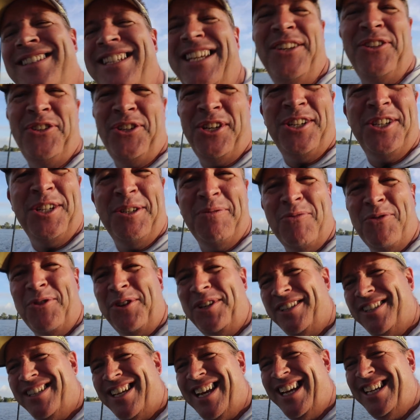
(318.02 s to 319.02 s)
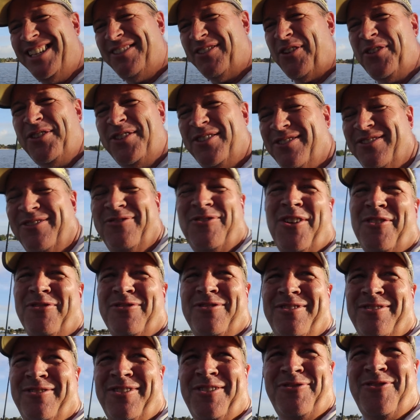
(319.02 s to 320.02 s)
See how she is in the mornings, guys? Very rough,
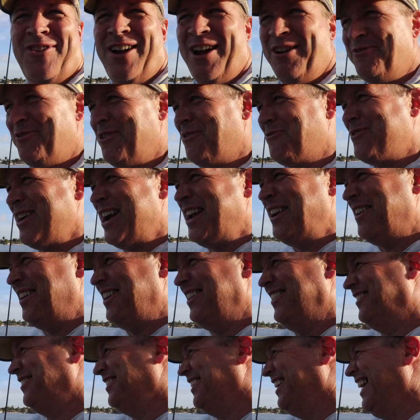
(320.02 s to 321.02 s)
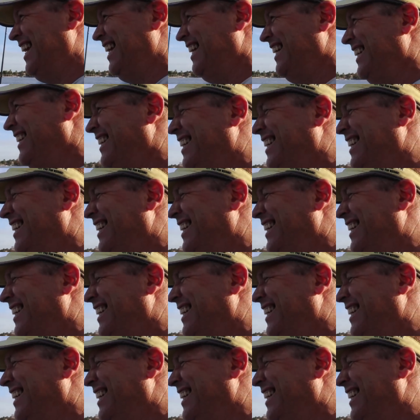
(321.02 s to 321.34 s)
rough crowd. Rough crowd out here today.